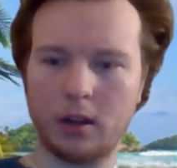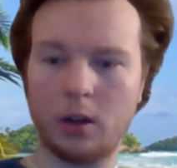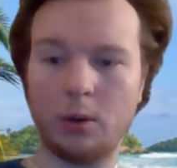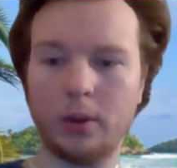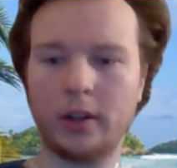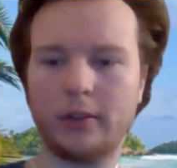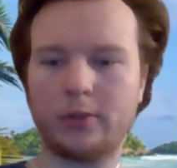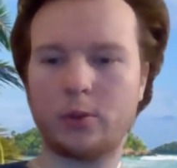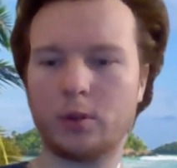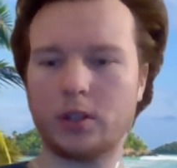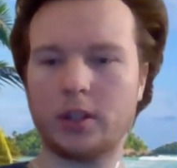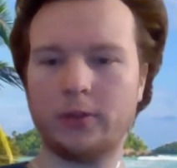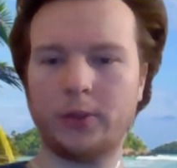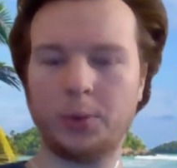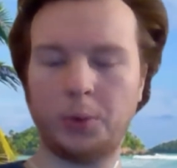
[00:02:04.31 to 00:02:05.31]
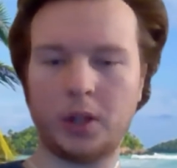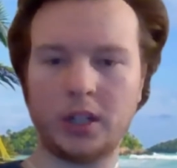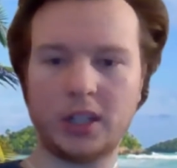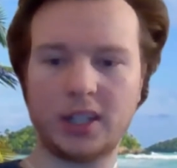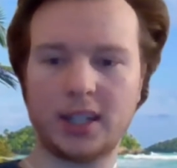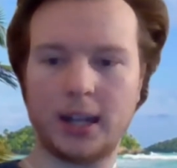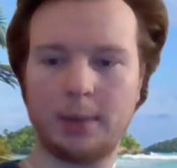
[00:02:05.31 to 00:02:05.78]
Oh, and of course, if we want to
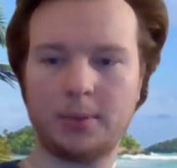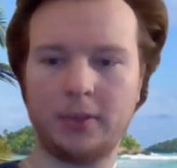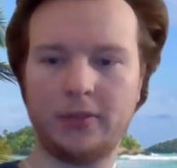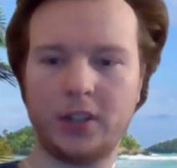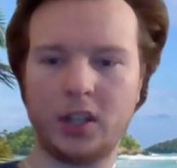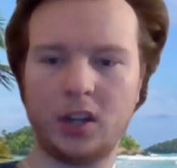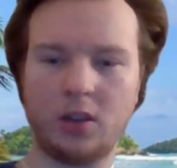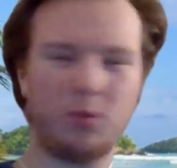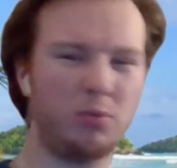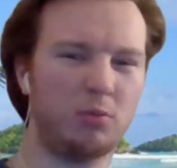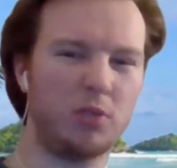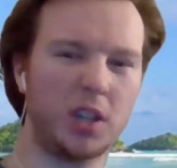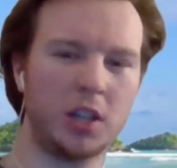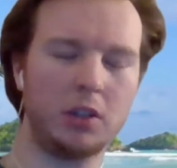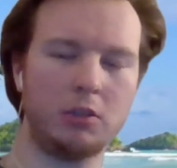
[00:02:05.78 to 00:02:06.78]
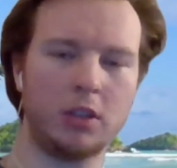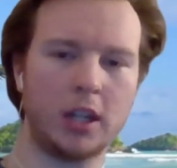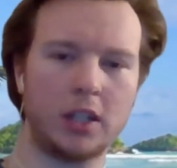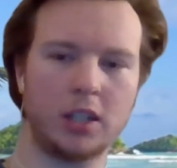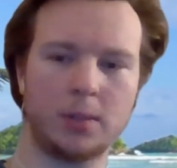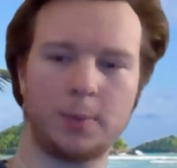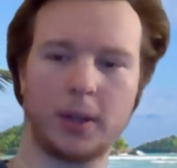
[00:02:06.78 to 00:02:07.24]
stop the video, we can do
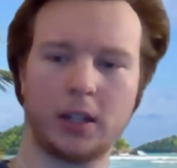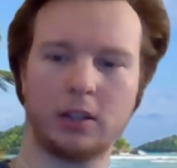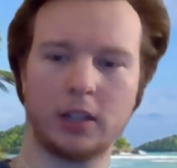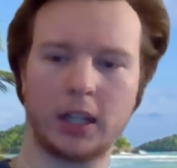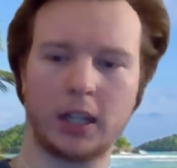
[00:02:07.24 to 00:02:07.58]
that just by clicking